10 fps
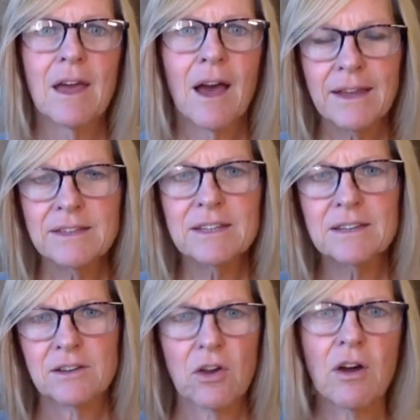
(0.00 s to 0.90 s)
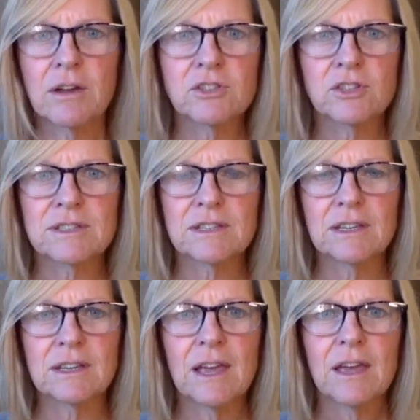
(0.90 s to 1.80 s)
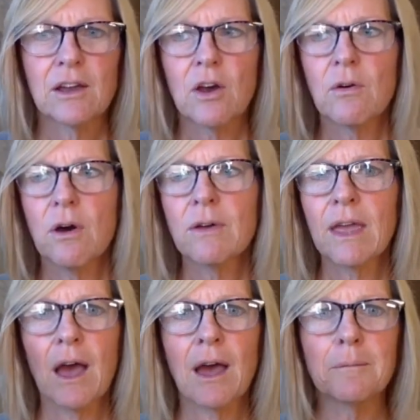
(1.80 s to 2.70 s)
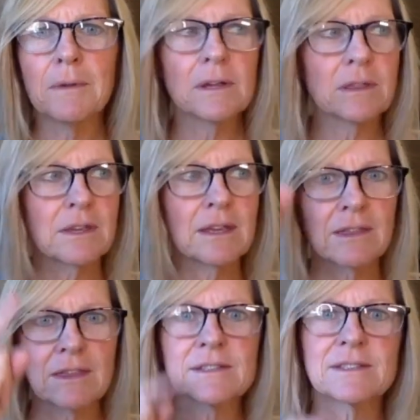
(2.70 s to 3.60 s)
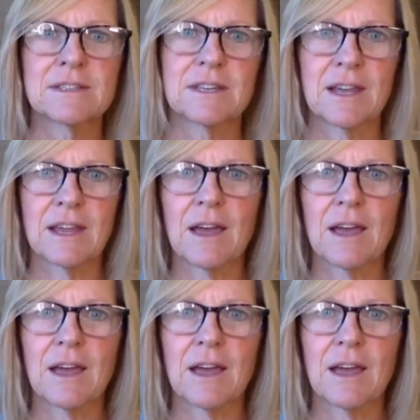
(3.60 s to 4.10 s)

I didn't consciously go, okay, I'm going to think this today.